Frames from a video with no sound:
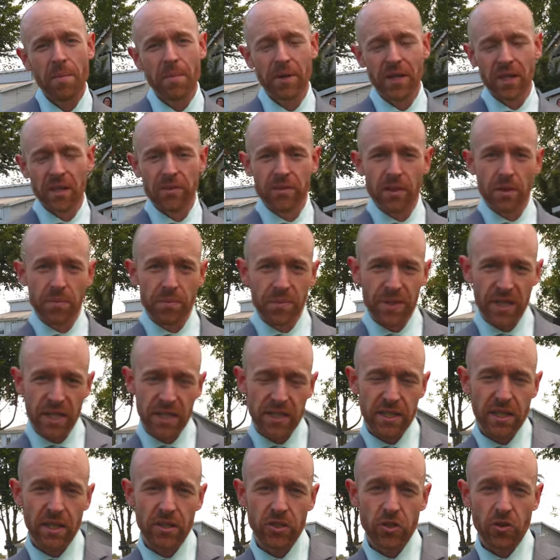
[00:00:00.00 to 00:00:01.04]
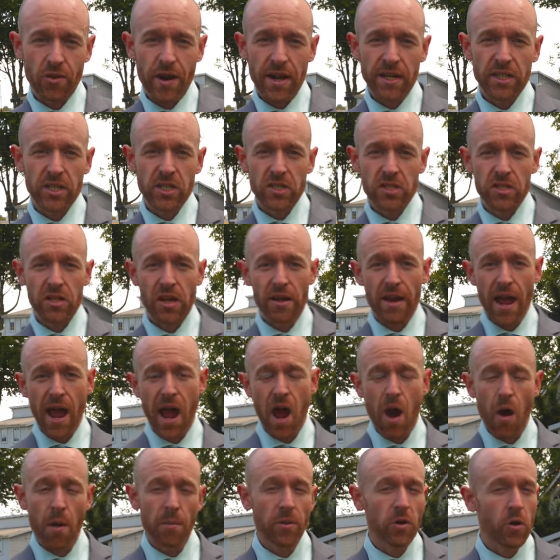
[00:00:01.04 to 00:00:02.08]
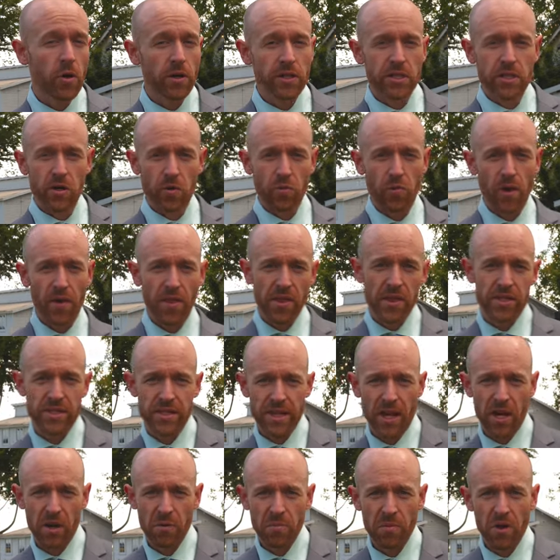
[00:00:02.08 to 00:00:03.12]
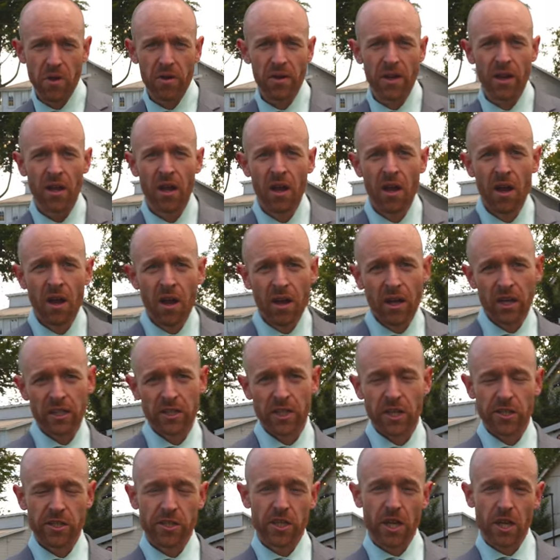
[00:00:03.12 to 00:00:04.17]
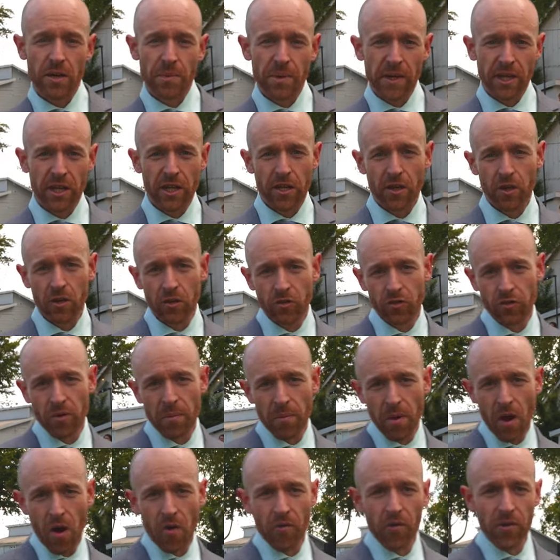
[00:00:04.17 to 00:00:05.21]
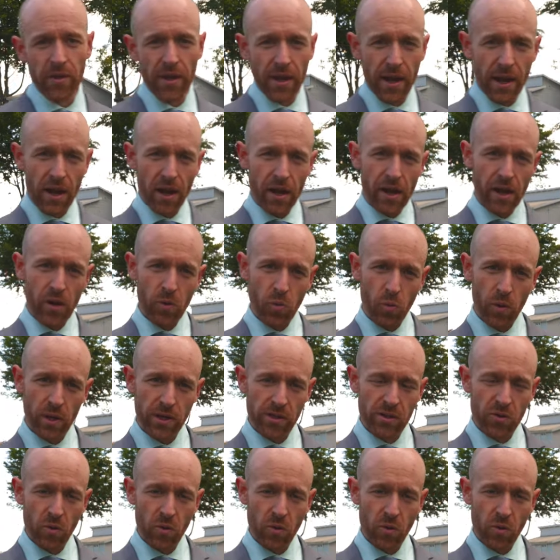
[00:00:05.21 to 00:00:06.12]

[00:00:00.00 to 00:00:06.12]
I'm going to give them detailed directions on how I'm going to run the ceremony, because there's going to be cues from over there and when